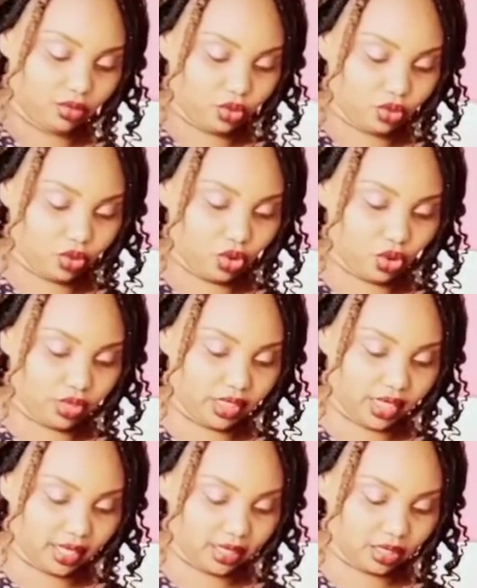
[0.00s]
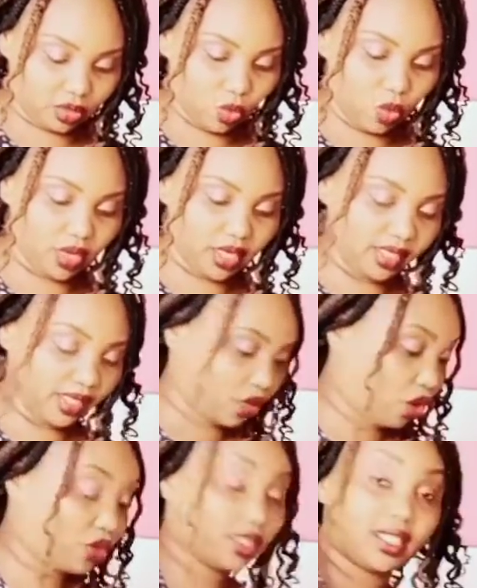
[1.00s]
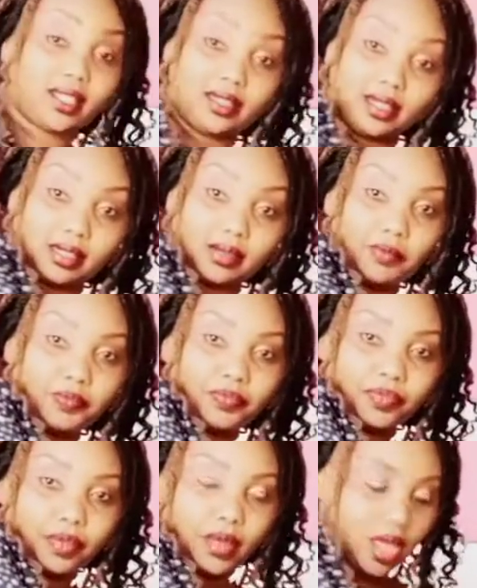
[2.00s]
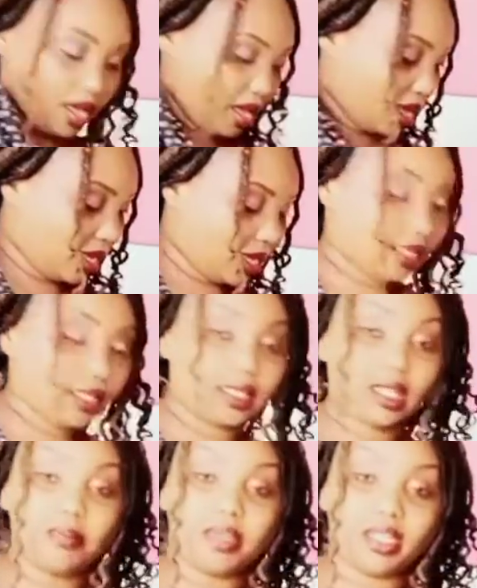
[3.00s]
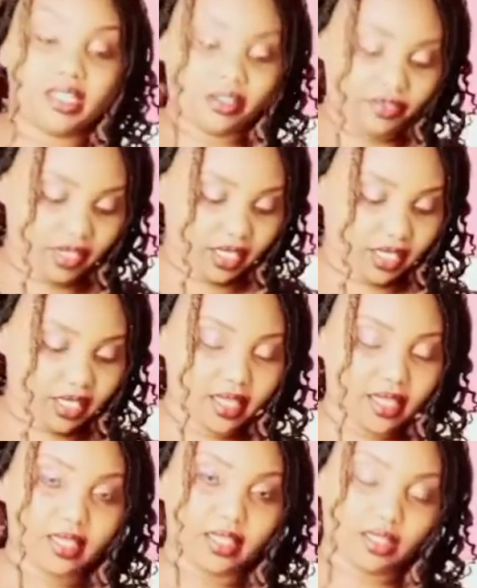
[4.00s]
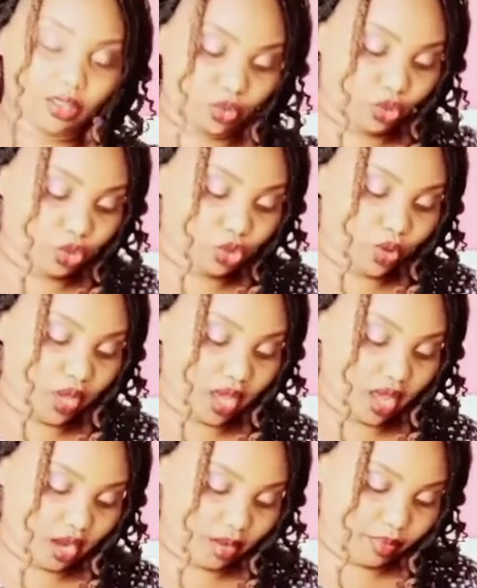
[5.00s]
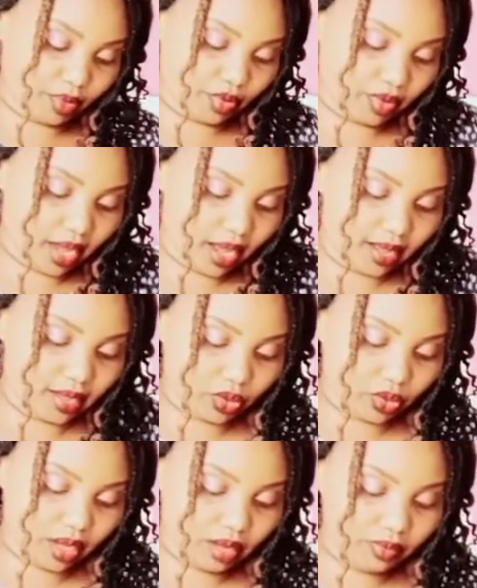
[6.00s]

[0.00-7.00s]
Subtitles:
good content, quality content, and something definitely that is going to help you guys, okay?